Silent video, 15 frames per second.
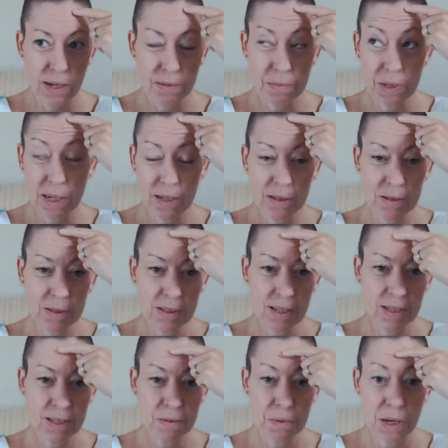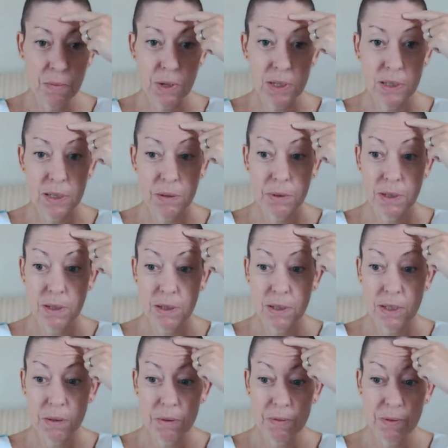My nan used to say this to me. And when she was
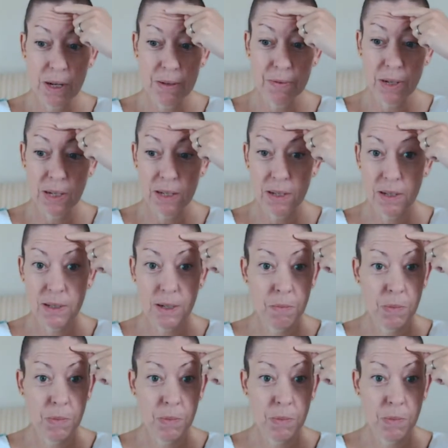good, she was very, very good.